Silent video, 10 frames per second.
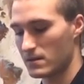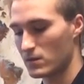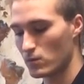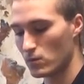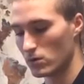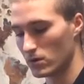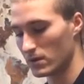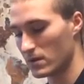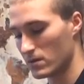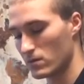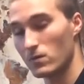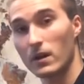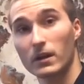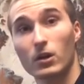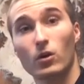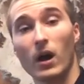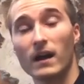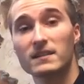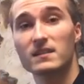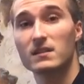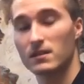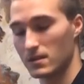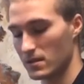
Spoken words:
tool run across